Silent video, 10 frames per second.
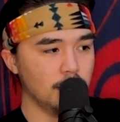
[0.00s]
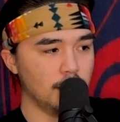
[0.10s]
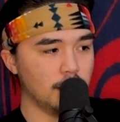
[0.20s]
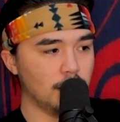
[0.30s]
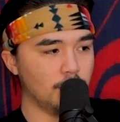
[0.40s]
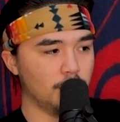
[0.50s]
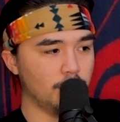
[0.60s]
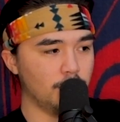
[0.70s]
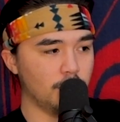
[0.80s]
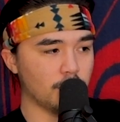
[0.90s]

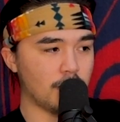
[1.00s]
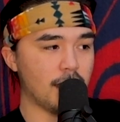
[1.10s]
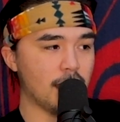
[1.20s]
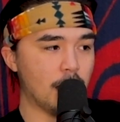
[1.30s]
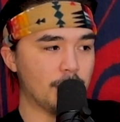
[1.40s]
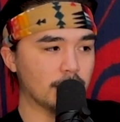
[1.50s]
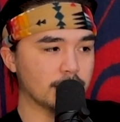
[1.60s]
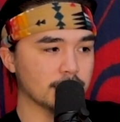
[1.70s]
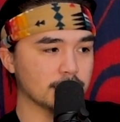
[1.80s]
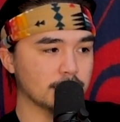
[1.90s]
or I am at
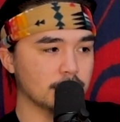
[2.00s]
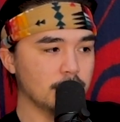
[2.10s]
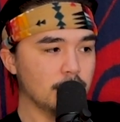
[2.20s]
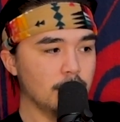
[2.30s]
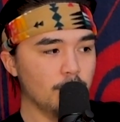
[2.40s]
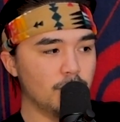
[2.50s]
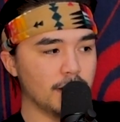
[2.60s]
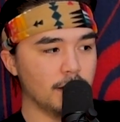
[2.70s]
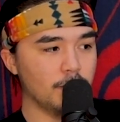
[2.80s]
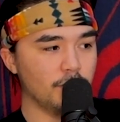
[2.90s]
least.
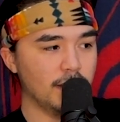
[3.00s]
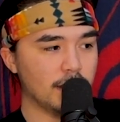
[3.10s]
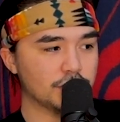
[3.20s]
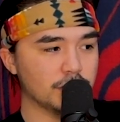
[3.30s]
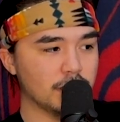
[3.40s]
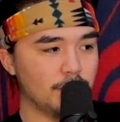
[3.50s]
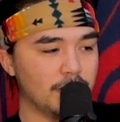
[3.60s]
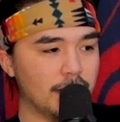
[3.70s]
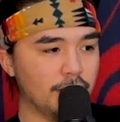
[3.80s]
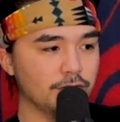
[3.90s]
But we're actually
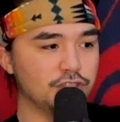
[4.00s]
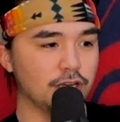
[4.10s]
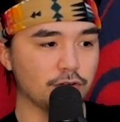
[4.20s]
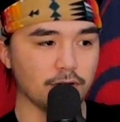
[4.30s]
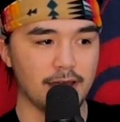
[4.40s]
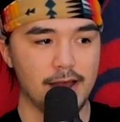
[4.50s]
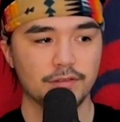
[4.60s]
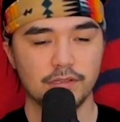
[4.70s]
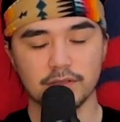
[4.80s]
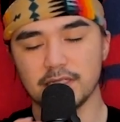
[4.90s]
coming out of General
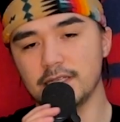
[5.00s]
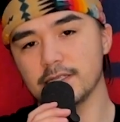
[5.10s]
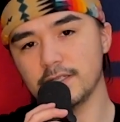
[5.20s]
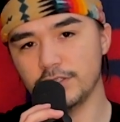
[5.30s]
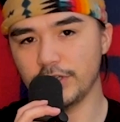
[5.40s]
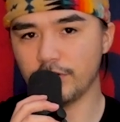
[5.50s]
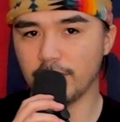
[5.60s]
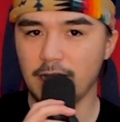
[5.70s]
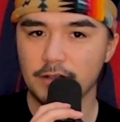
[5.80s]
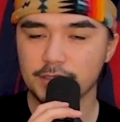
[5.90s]
Council season. General
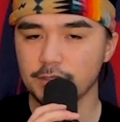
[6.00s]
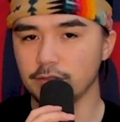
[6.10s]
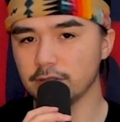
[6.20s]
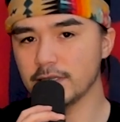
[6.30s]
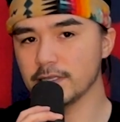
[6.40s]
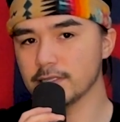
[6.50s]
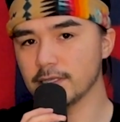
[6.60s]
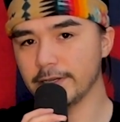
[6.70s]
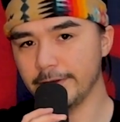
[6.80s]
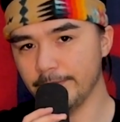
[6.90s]
Council is
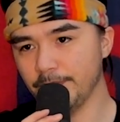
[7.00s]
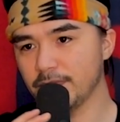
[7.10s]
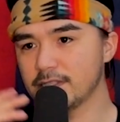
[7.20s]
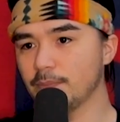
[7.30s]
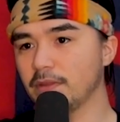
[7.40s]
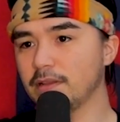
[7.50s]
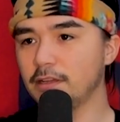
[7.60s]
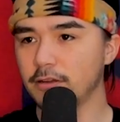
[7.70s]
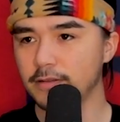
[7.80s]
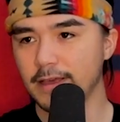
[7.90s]
something
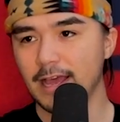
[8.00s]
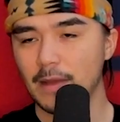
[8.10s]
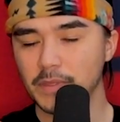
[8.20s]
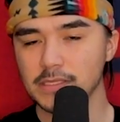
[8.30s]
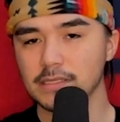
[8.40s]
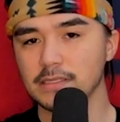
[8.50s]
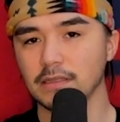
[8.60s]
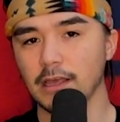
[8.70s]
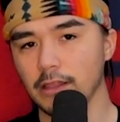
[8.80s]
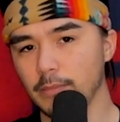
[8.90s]
here that happens in
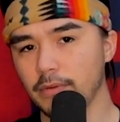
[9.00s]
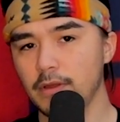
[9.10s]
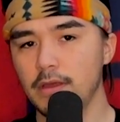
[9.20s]
Tulalip.